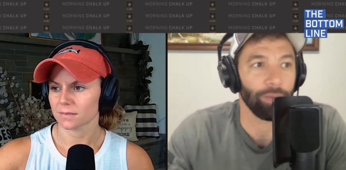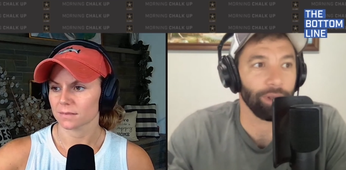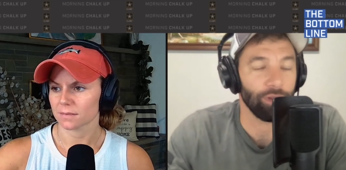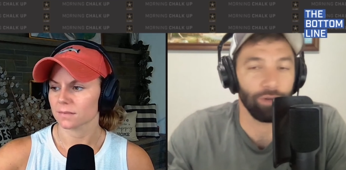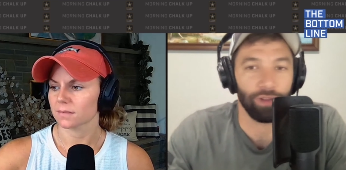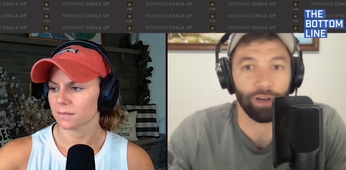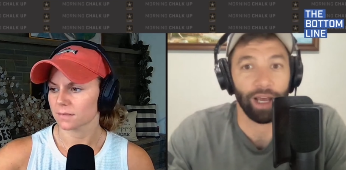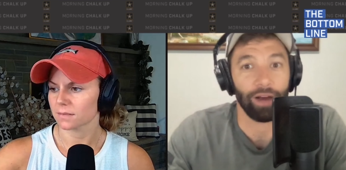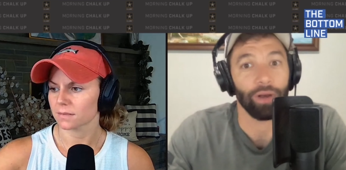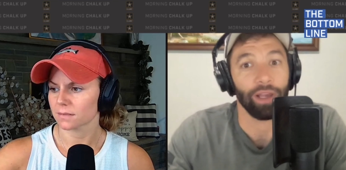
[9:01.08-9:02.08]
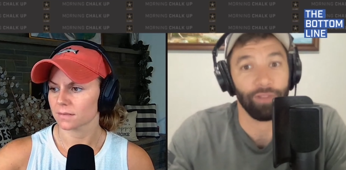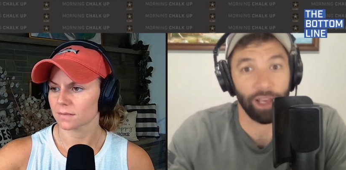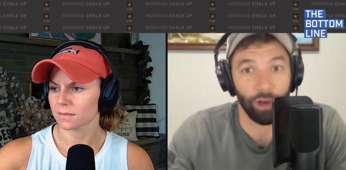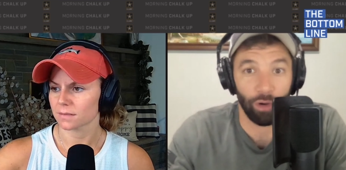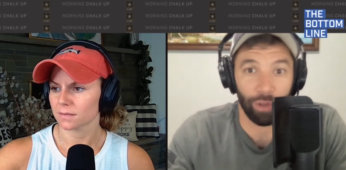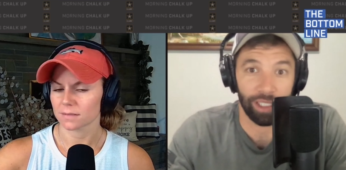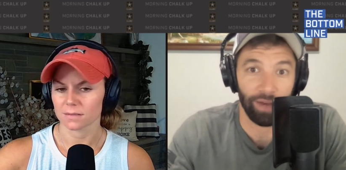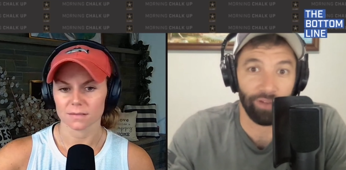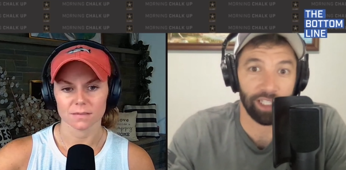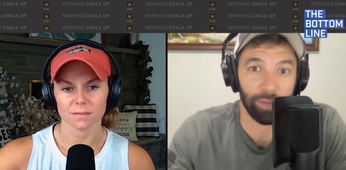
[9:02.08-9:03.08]
Speaker 1: coming through there now. If they go to a
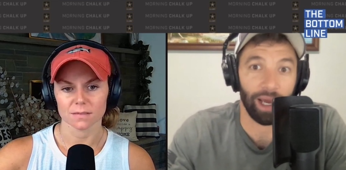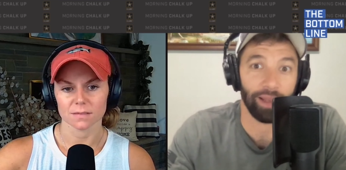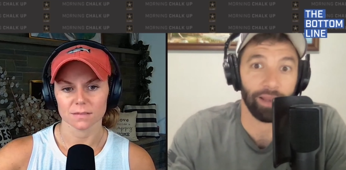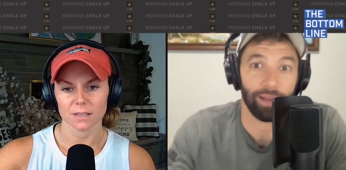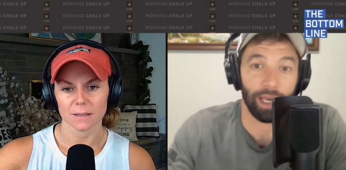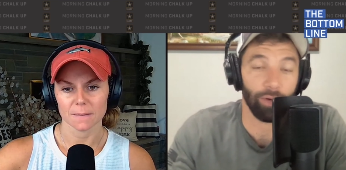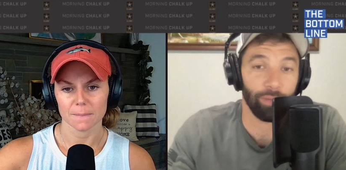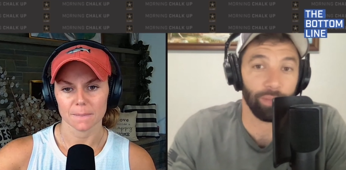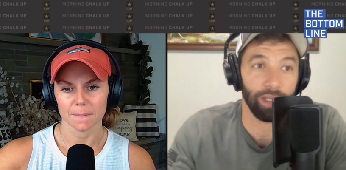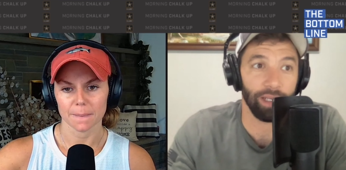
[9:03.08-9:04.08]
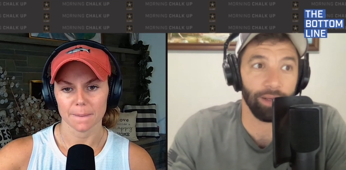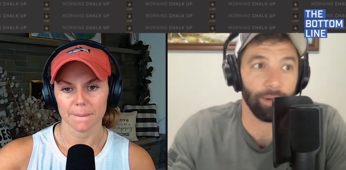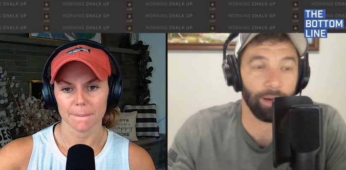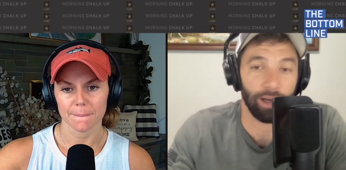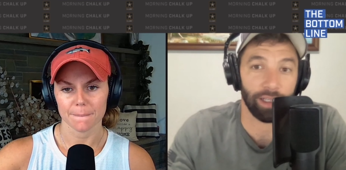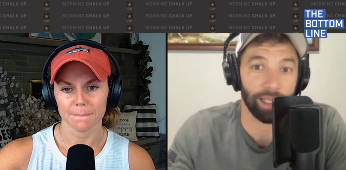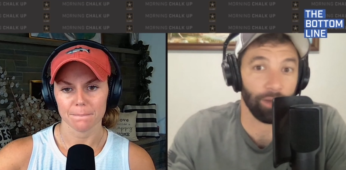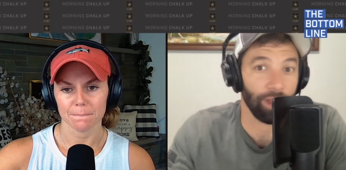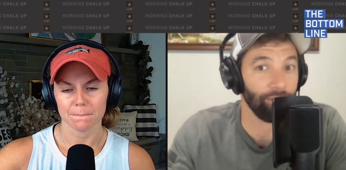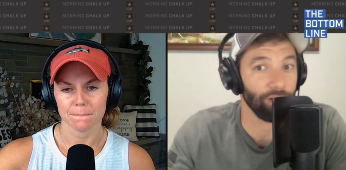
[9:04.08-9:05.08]
7th spot, that would be
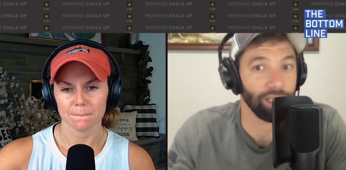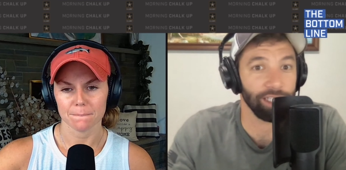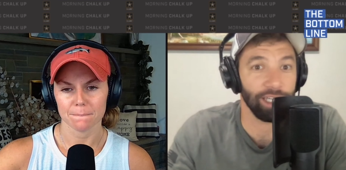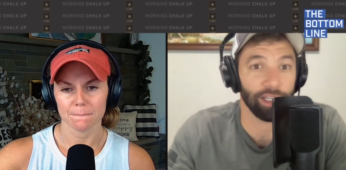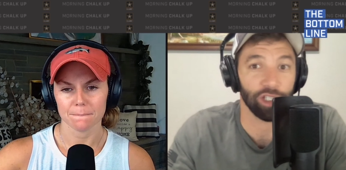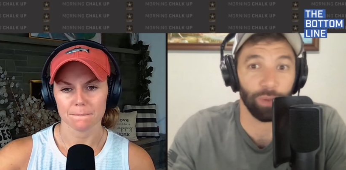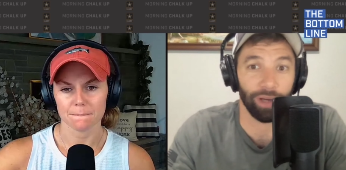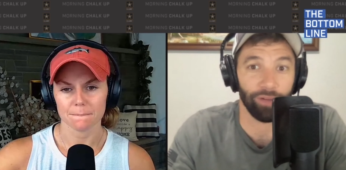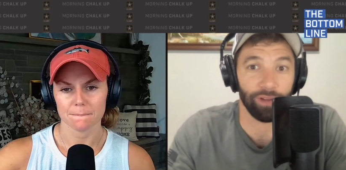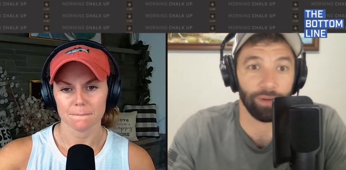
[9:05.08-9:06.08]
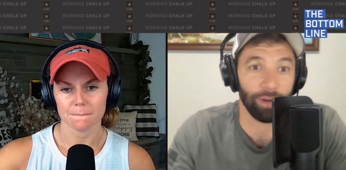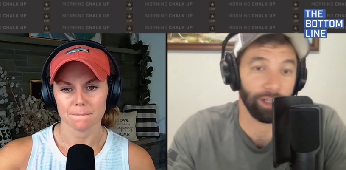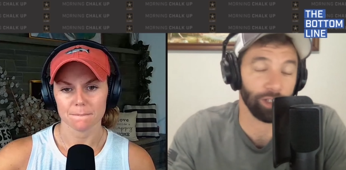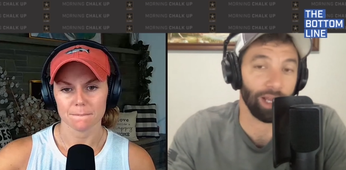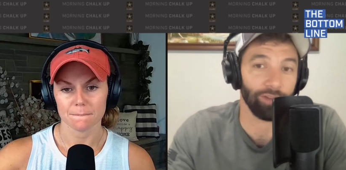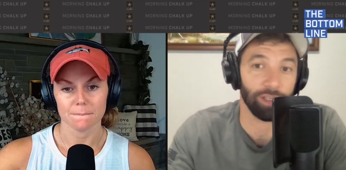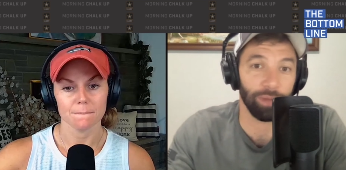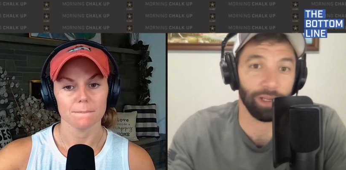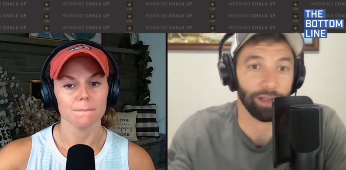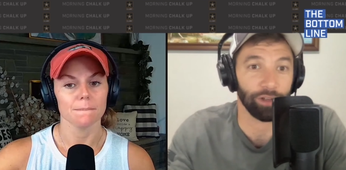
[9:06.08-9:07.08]
South African Dina Swift, and this would obviously
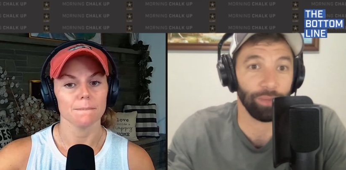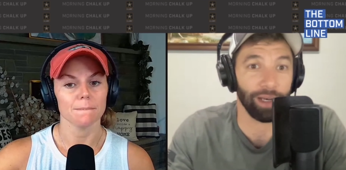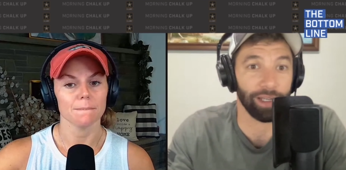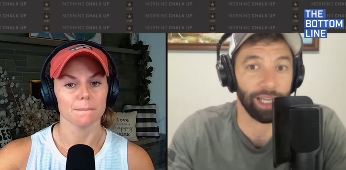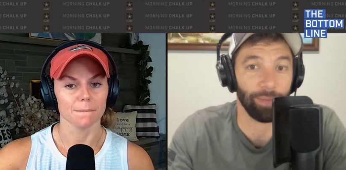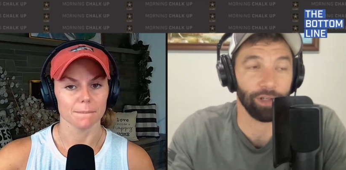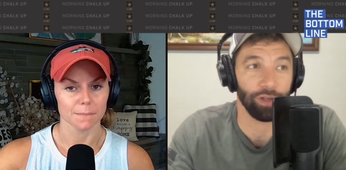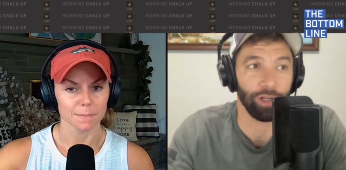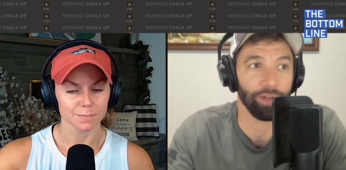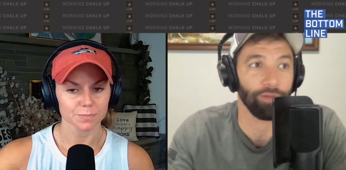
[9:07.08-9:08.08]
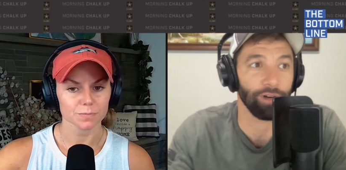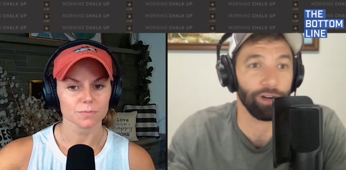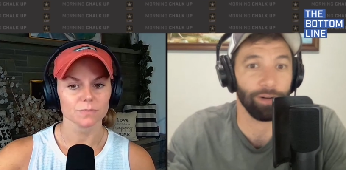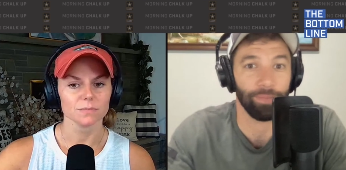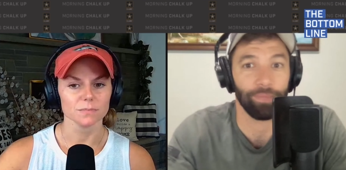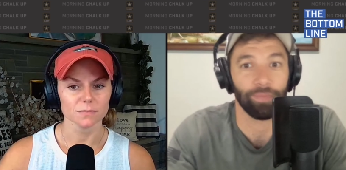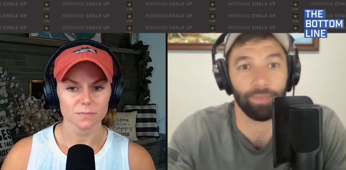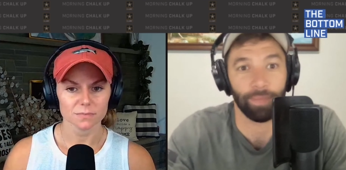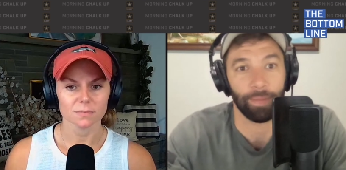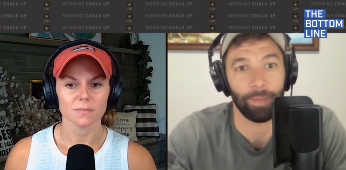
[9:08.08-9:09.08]
be a
Speaker 2: tremendous opportunity for her.
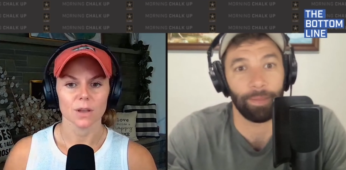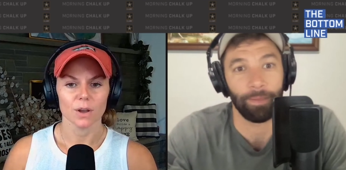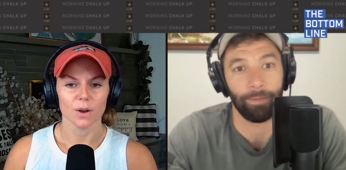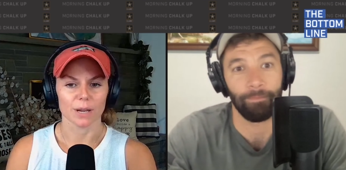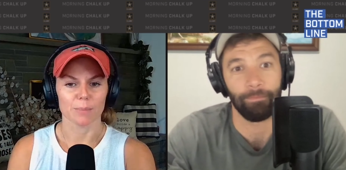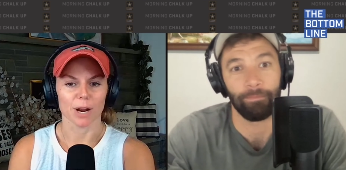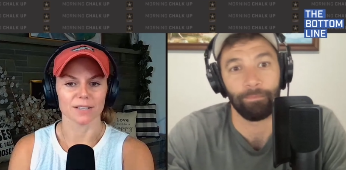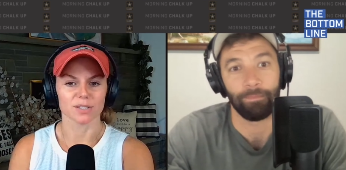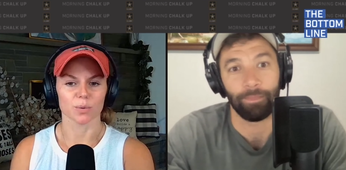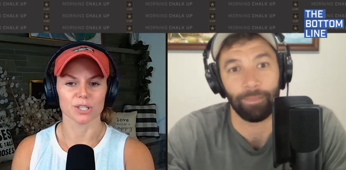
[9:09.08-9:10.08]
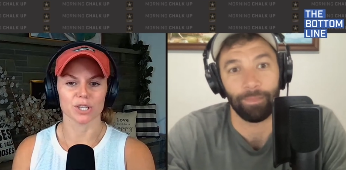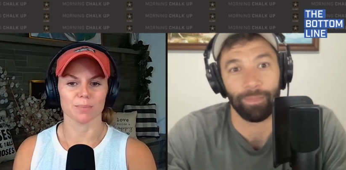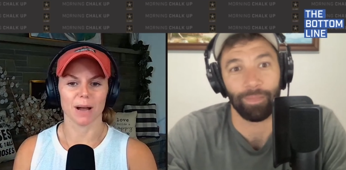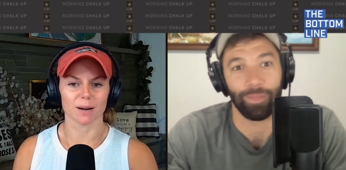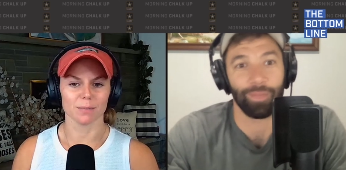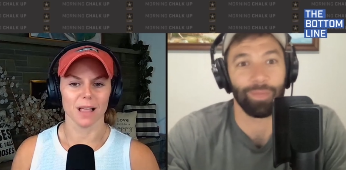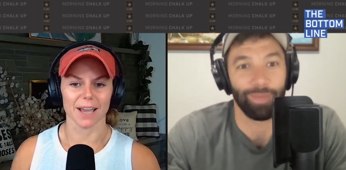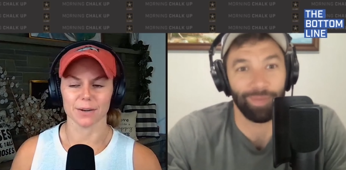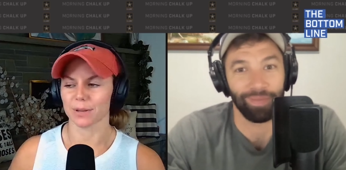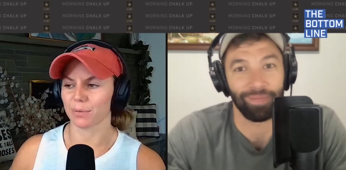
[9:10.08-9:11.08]
Okay, Brian, so what's your bottom
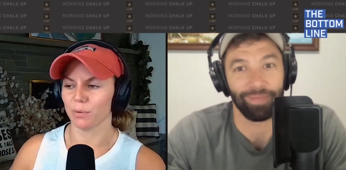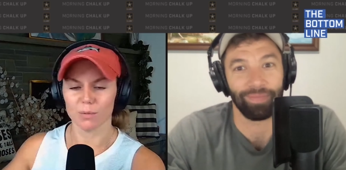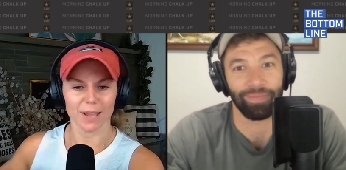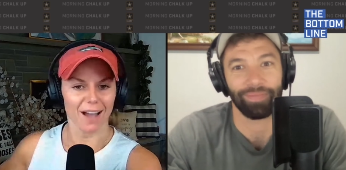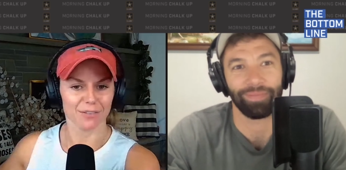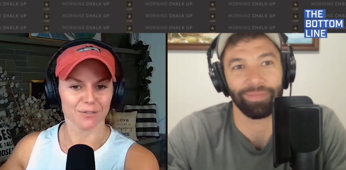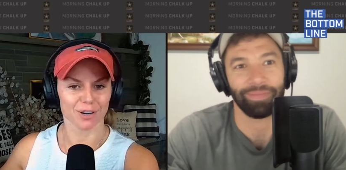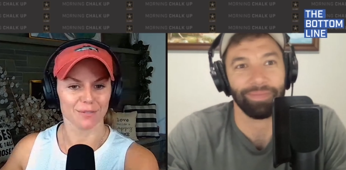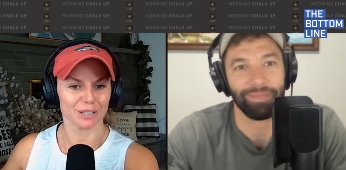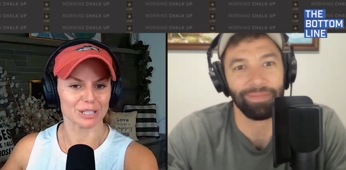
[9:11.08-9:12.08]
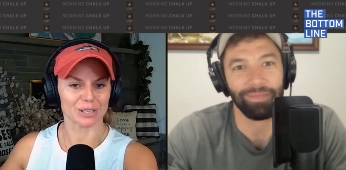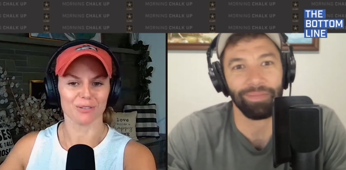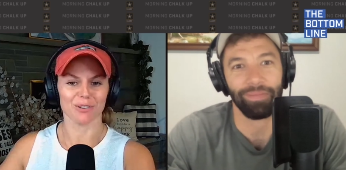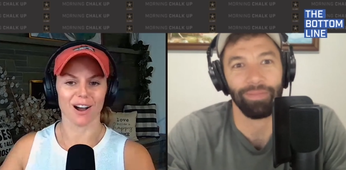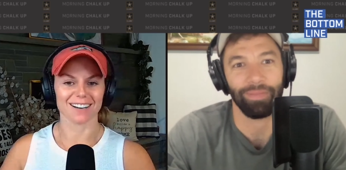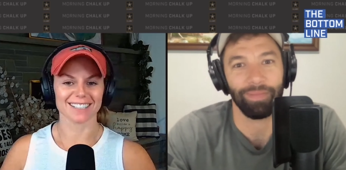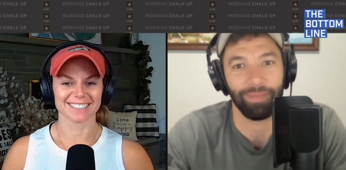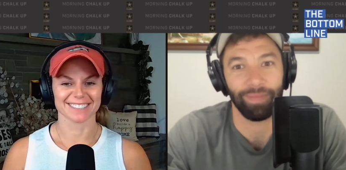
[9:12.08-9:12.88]
line with what we have in front of us so far?